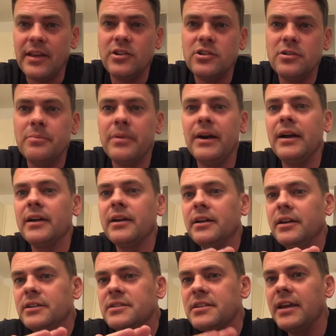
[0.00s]
the engine back,
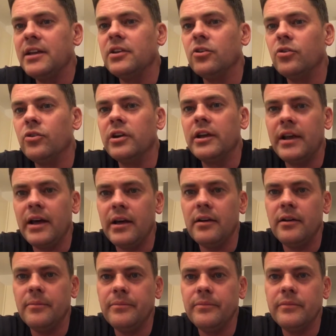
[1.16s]
take an oil
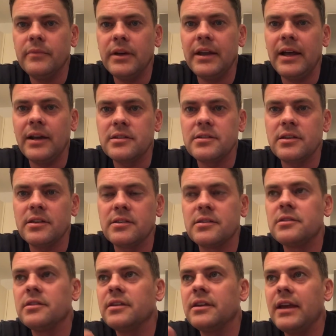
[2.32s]

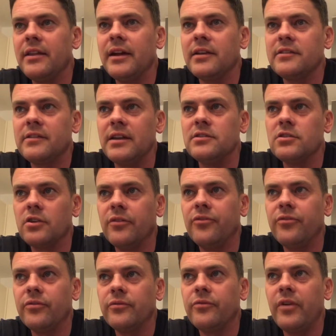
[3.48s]
analysis, get that sent off
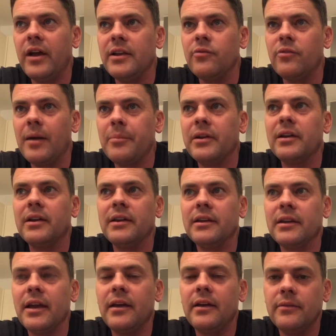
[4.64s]
fairly rapidly
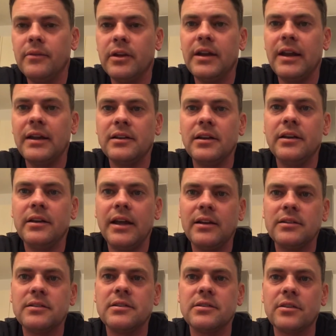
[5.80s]
and get an
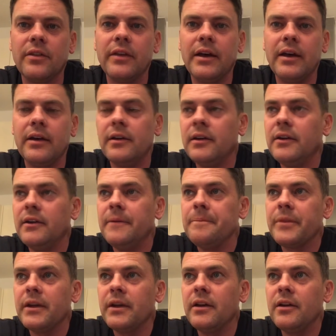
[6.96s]
analysis on that.
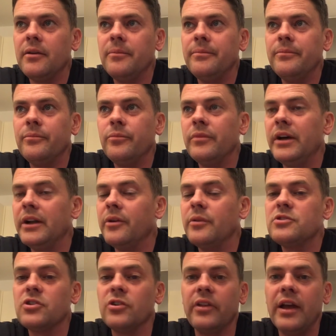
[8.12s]
Anyway,
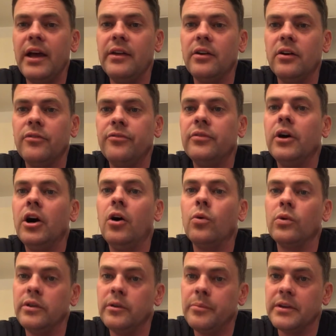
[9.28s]
we took the head off,
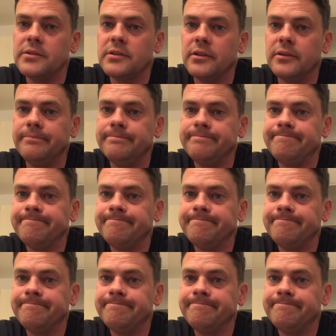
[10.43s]
hole in the piston.